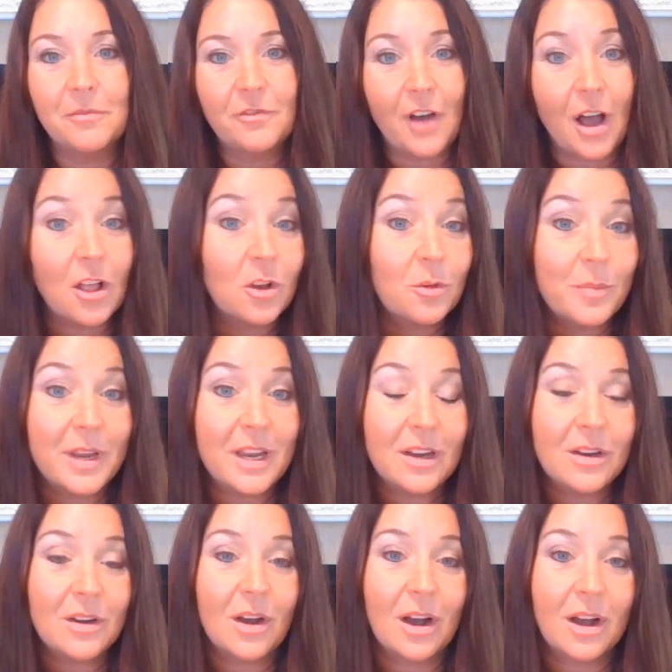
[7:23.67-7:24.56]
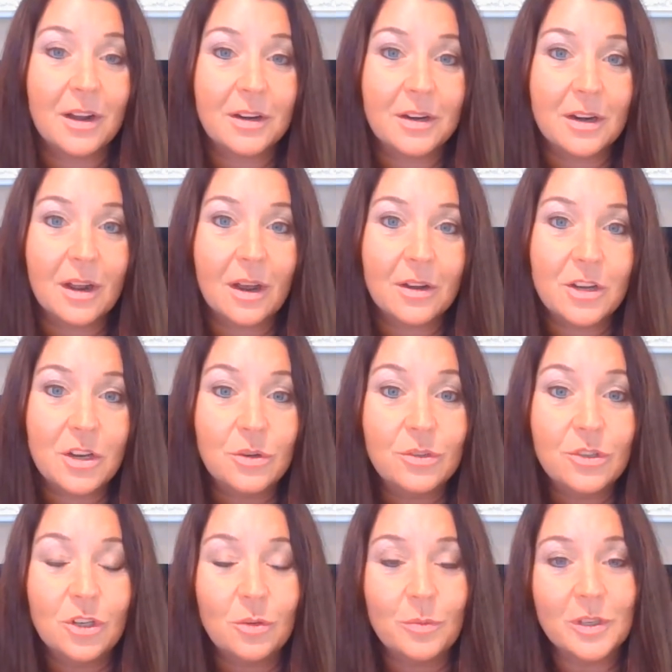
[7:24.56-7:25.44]
Follow me on
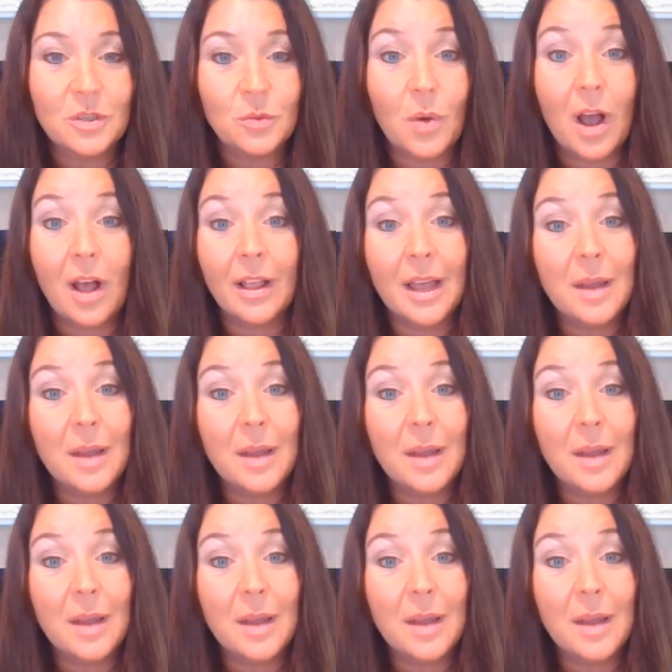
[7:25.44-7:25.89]
YouTube as well.